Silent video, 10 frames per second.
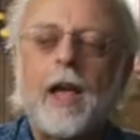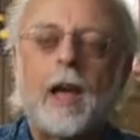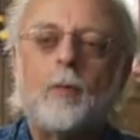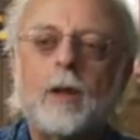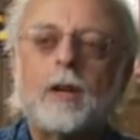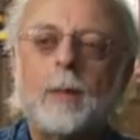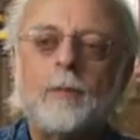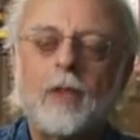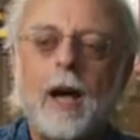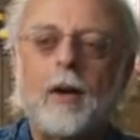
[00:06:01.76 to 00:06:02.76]
and what
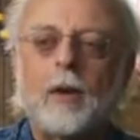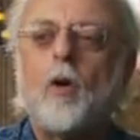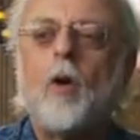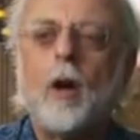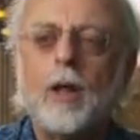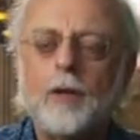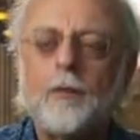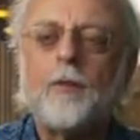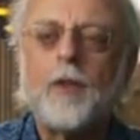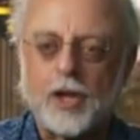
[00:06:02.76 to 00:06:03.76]
comes out are all the
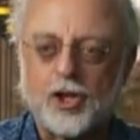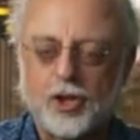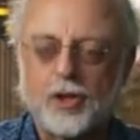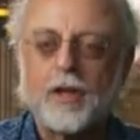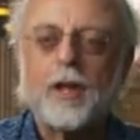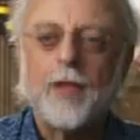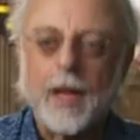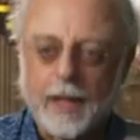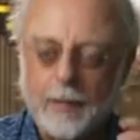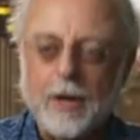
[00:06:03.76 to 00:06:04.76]
fish
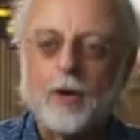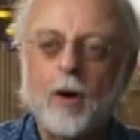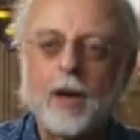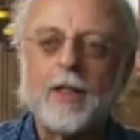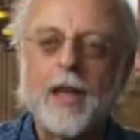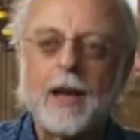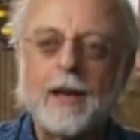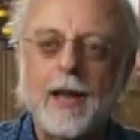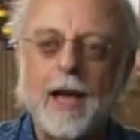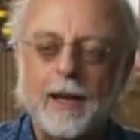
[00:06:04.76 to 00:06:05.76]
that can be caught in that
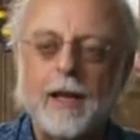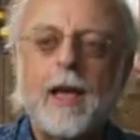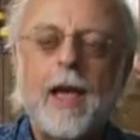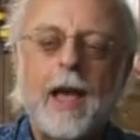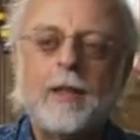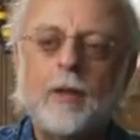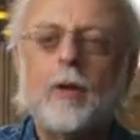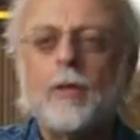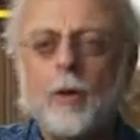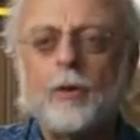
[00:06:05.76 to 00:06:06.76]
net, and
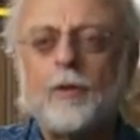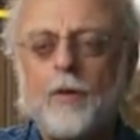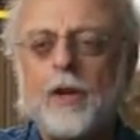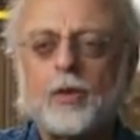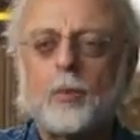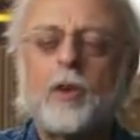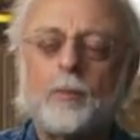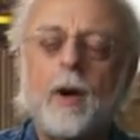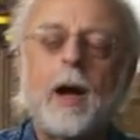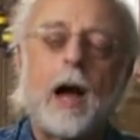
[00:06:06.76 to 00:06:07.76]
those fish
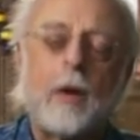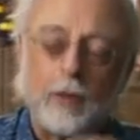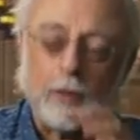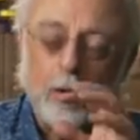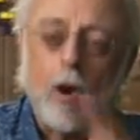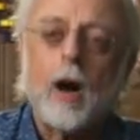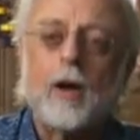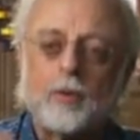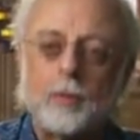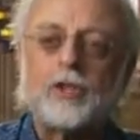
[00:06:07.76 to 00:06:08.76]
are the
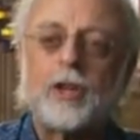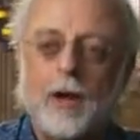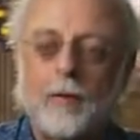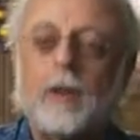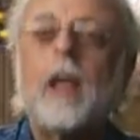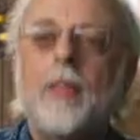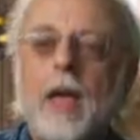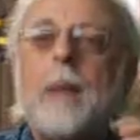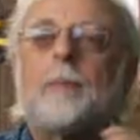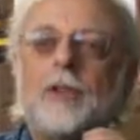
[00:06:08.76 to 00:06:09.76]
laws which govern
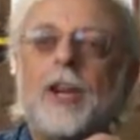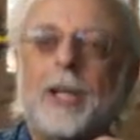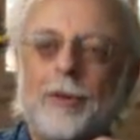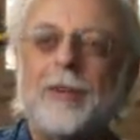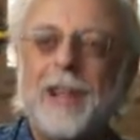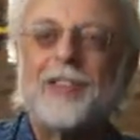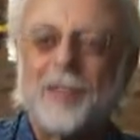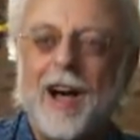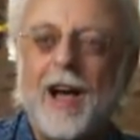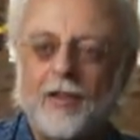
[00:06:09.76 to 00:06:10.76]
that particular net
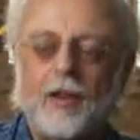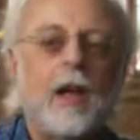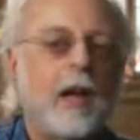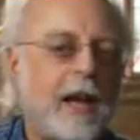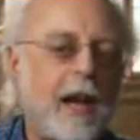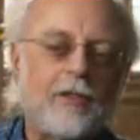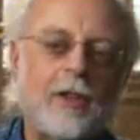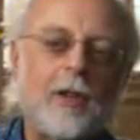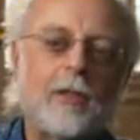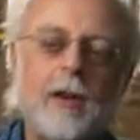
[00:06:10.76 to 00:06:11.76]
size. Cast
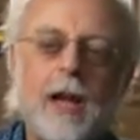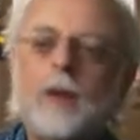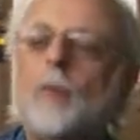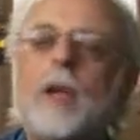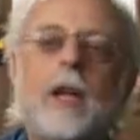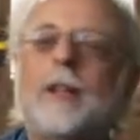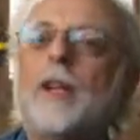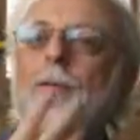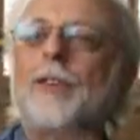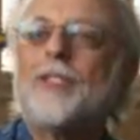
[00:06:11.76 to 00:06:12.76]
another net, we get
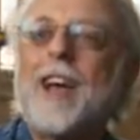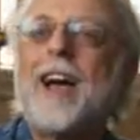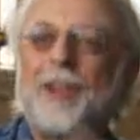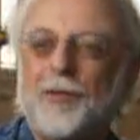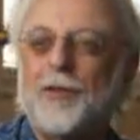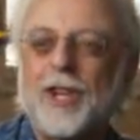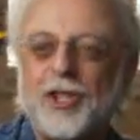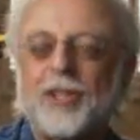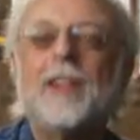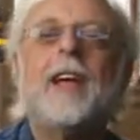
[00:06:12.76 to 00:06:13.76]
different size
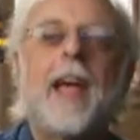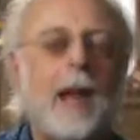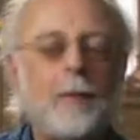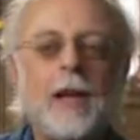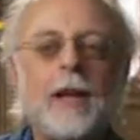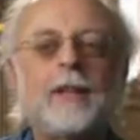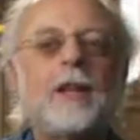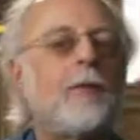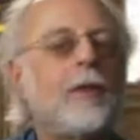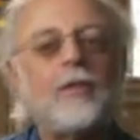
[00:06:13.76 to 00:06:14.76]
fish, and we get
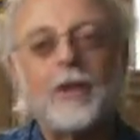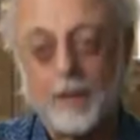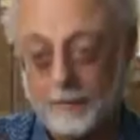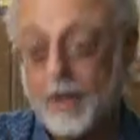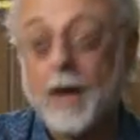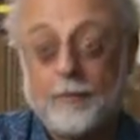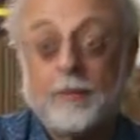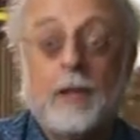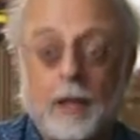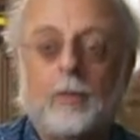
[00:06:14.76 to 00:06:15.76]
different set of
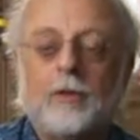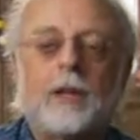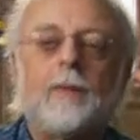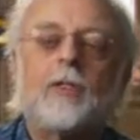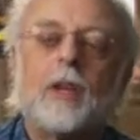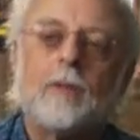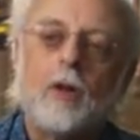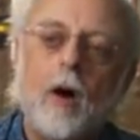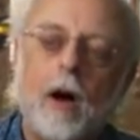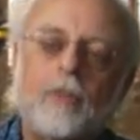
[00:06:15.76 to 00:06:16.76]
in other words, a different set of
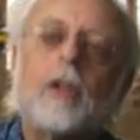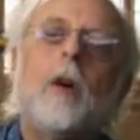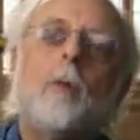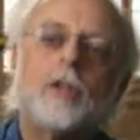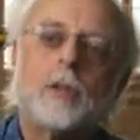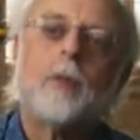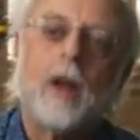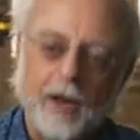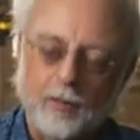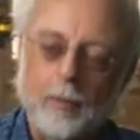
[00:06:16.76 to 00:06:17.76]
laws, which
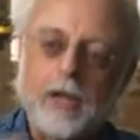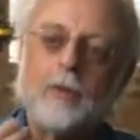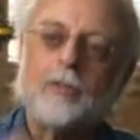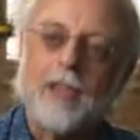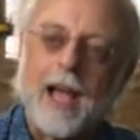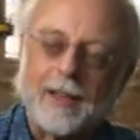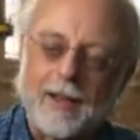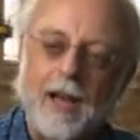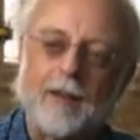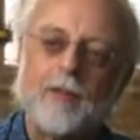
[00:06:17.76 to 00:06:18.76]
applies when we use that
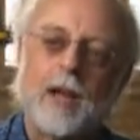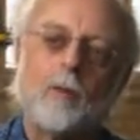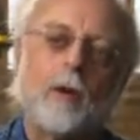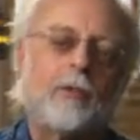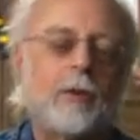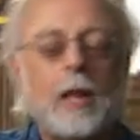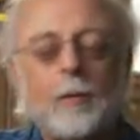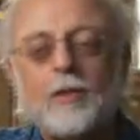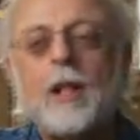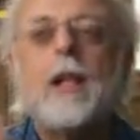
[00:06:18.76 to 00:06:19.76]
kind of network. So in other
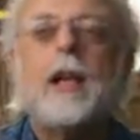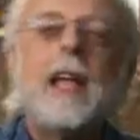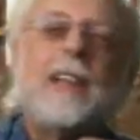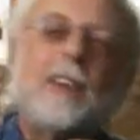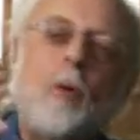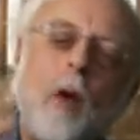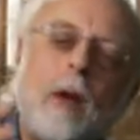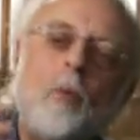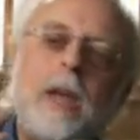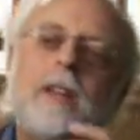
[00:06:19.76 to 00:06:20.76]
words, it's
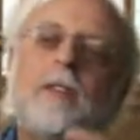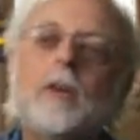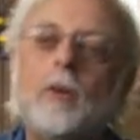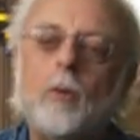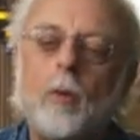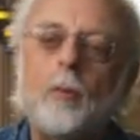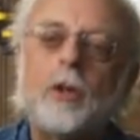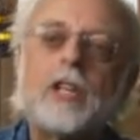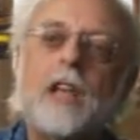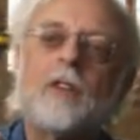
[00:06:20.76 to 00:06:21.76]
what we do
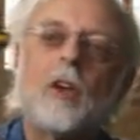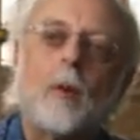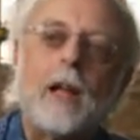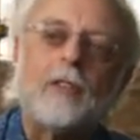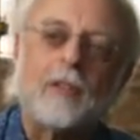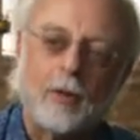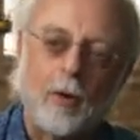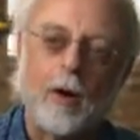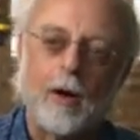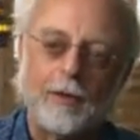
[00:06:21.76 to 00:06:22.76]
which even creates the
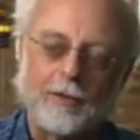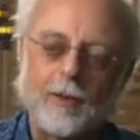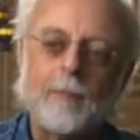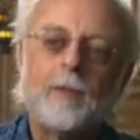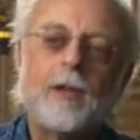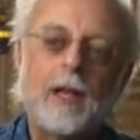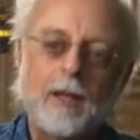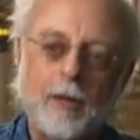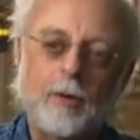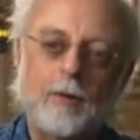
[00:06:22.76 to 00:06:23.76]
laws in
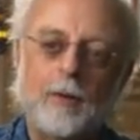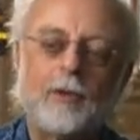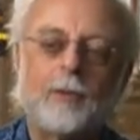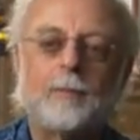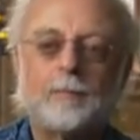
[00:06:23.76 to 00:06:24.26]
the universe.